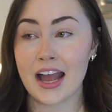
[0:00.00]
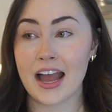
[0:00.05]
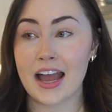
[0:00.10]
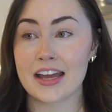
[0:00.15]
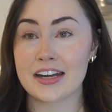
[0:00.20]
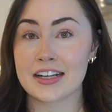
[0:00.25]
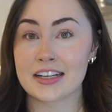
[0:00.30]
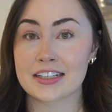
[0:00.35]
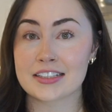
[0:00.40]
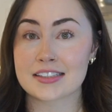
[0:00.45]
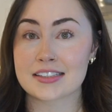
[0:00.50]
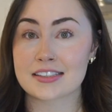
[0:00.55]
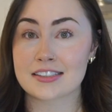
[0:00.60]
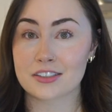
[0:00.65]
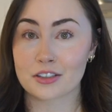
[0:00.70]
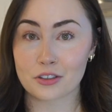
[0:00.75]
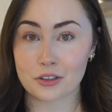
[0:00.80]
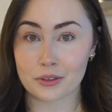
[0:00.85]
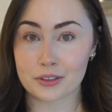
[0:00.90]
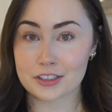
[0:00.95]
and it is
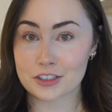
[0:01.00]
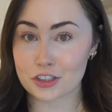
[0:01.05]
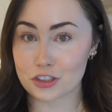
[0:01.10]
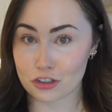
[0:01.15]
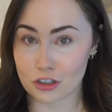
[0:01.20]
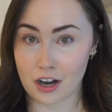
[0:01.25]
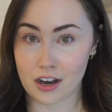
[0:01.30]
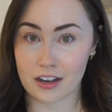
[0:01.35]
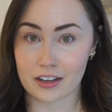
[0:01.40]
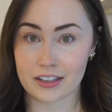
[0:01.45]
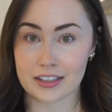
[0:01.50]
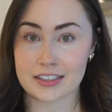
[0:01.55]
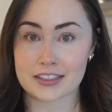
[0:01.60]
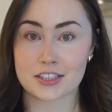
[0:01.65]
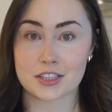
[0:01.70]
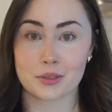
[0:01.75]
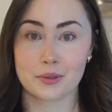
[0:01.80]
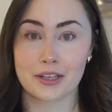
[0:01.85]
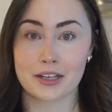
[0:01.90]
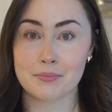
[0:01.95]
still going strong. It's
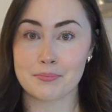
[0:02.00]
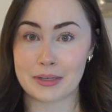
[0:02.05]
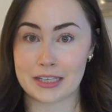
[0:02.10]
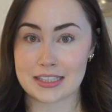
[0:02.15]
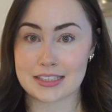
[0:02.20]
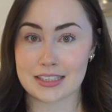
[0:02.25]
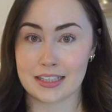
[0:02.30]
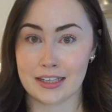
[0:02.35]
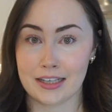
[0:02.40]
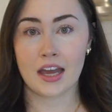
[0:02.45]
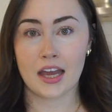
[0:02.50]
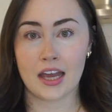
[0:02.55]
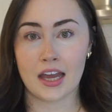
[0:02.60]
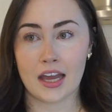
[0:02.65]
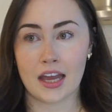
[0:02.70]
doing amazing.